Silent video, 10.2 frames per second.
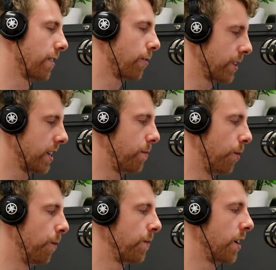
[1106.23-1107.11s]
Like, for
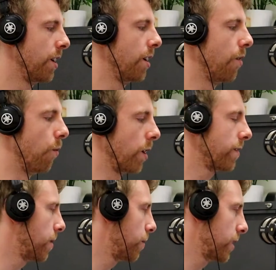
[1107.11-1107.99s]
example, what
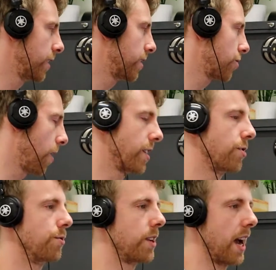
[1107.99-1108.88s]
if somebody is trying
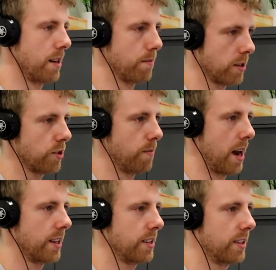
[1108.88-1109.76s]
to gain muscle
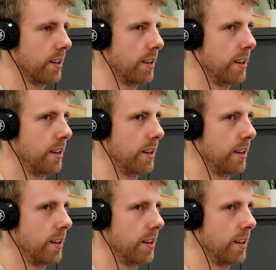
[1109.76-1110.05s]
mass